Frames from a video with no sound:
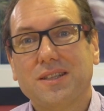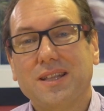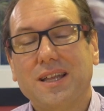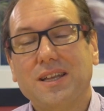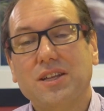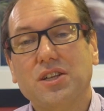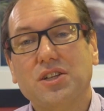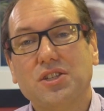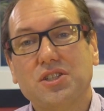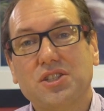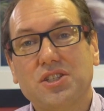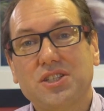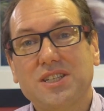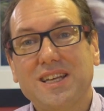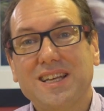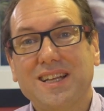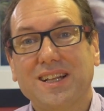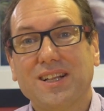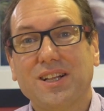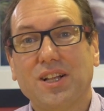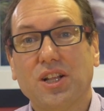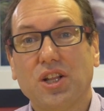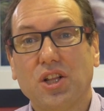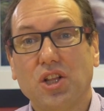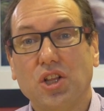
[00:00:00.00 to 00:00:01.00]
then you're
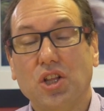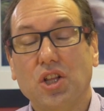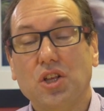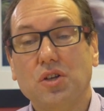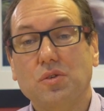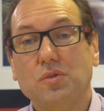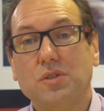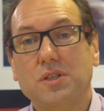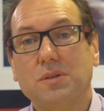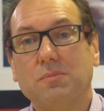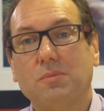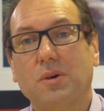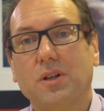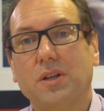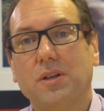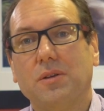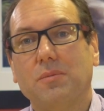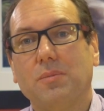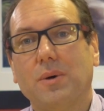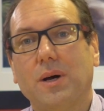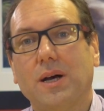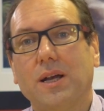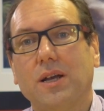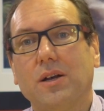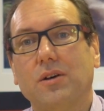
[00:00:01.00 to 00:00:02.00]
still losing money
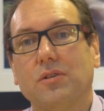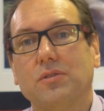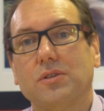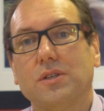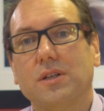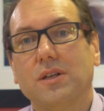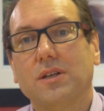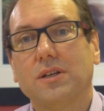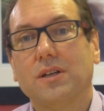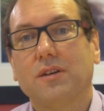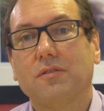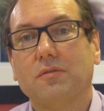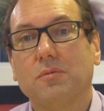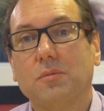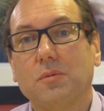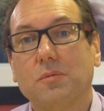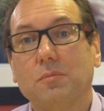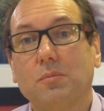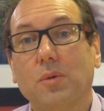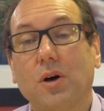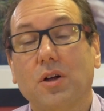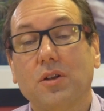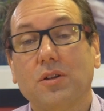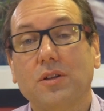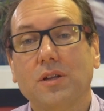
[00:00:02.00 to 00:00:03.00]
by holding a
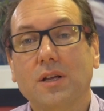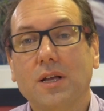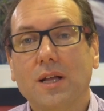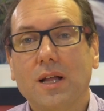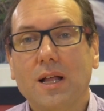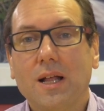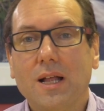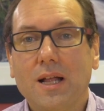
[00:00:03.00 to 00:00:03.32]
government bond.